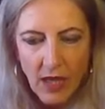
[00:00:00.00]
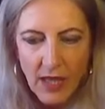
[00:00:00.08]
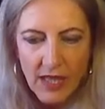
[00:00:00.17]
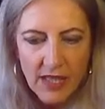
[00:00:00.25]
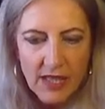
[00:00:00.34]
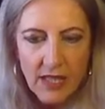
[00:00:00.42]

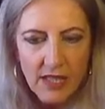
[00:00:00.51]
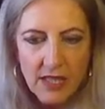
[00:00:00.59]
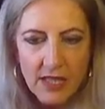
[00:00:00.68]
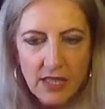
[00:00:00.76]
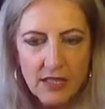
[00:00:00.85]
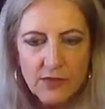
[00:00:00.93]
I
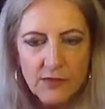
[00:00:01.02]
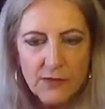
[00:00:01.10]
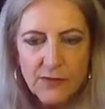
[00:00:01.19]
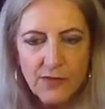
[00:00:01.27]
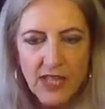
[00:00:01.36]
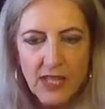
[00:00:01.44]
kind of
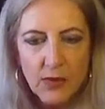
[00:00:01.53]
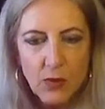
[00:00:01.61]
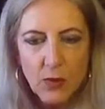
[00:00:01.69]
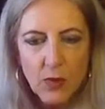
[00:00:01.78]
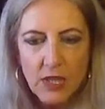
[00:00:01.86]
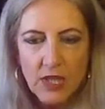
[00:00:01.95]

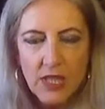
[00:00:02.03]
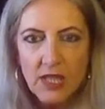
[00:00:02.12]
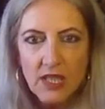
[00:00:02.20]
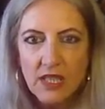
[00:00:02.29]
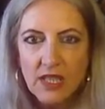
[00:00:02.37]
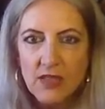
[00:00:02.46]
feel
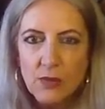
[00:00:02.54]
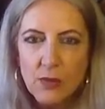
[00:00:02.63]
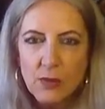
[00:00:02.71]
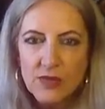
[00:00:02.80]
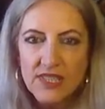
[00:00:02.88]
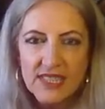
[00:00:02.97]

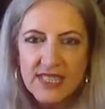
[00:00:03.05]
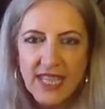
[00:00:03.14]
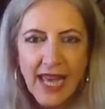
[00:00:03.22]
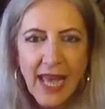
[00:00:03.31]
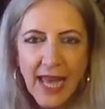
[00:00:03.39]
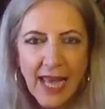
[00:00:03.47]
you're
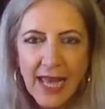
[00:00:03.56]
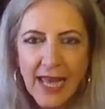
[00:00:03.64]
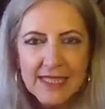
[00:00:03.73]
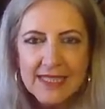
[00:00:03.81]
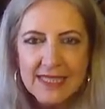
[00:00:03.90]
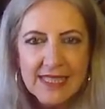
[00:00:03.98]

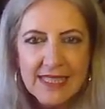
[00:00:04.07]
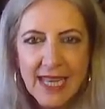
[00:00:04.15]
sad